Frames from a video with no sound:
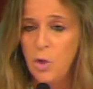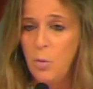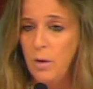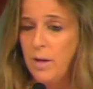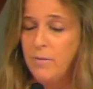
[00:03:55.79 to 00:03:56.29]

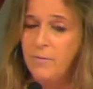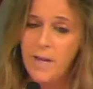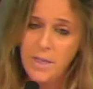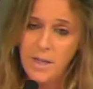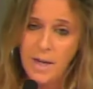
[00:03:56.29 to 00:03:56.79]
we're going to
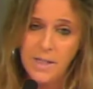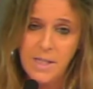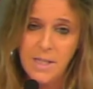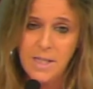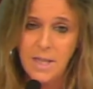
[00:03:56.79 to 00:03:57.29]
fight the
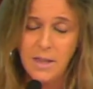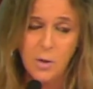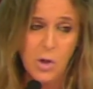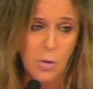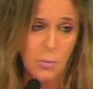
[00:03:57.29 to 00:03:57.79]
Nazis like there's
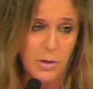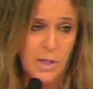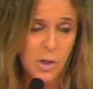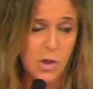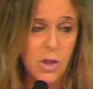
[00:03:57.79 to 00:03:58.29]
no
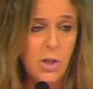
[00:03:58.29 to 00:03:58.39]
British,